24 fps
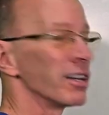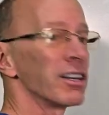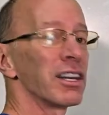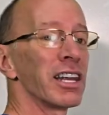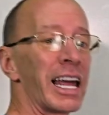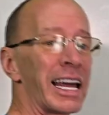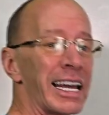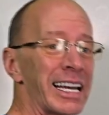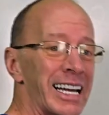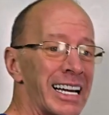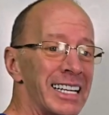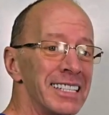
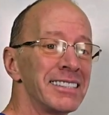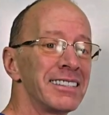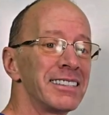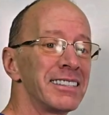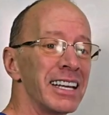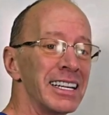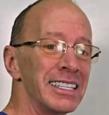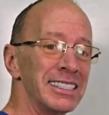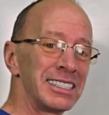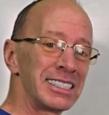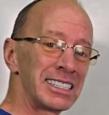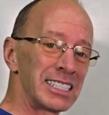Like I
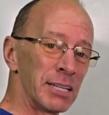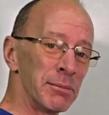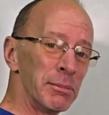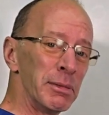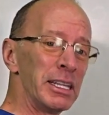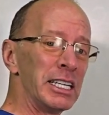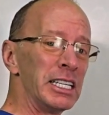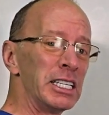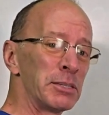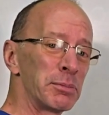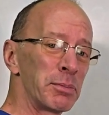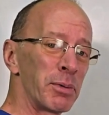said, some of
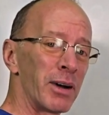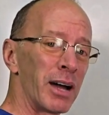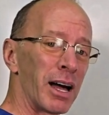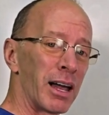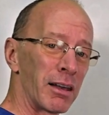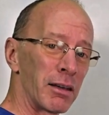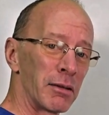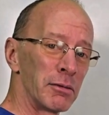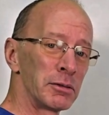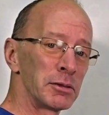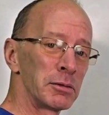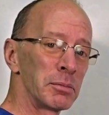these
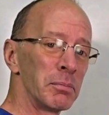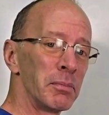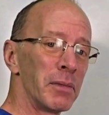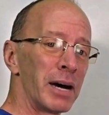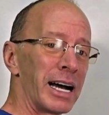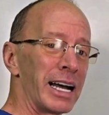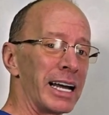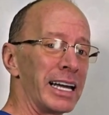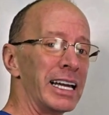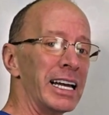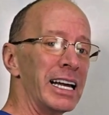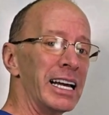problems
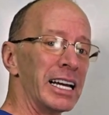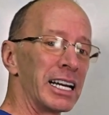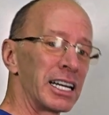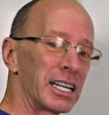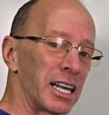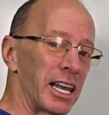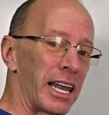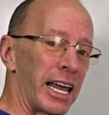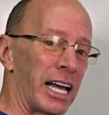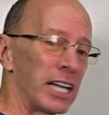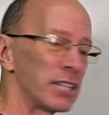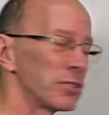my
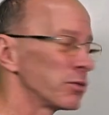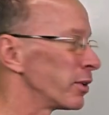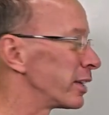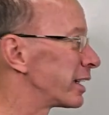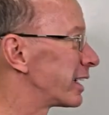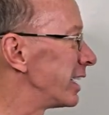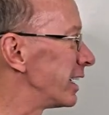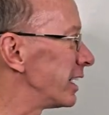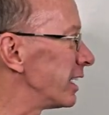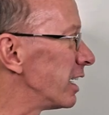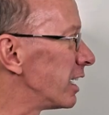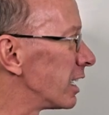class would
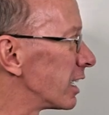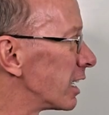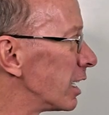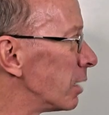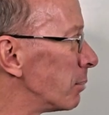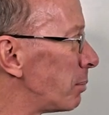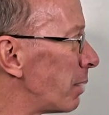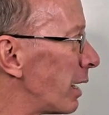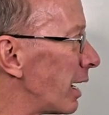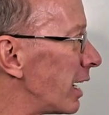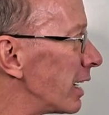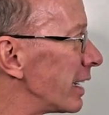get hung
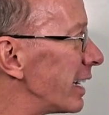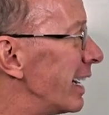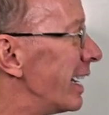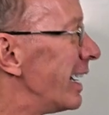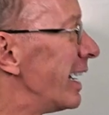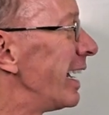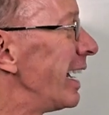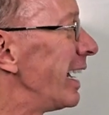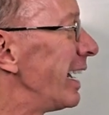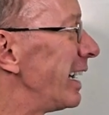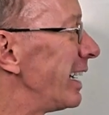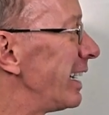up on.
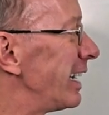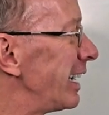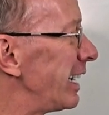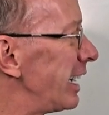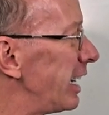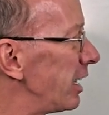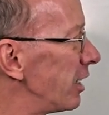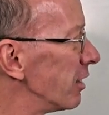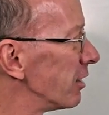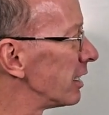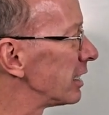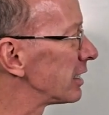And
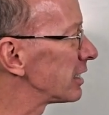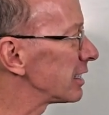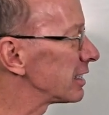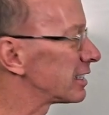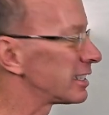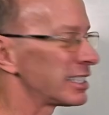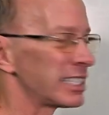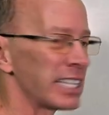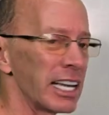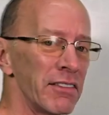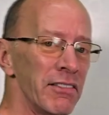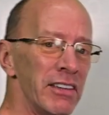here is
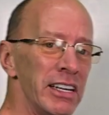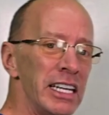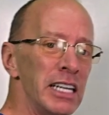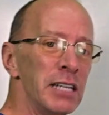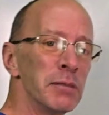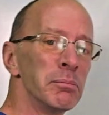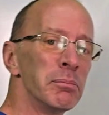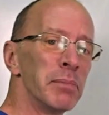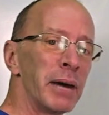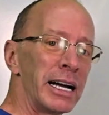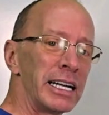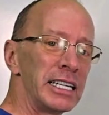
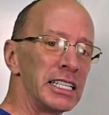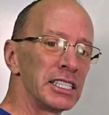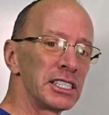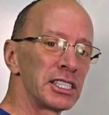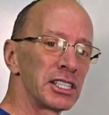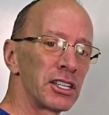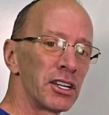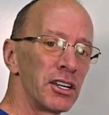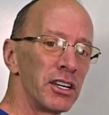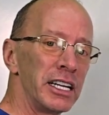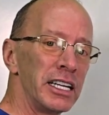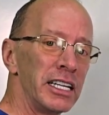70 minus
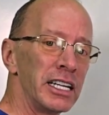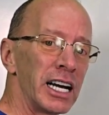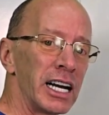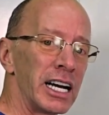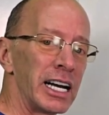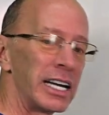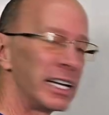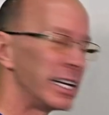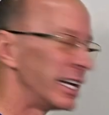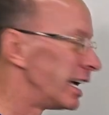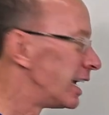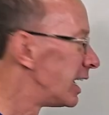
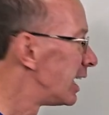39.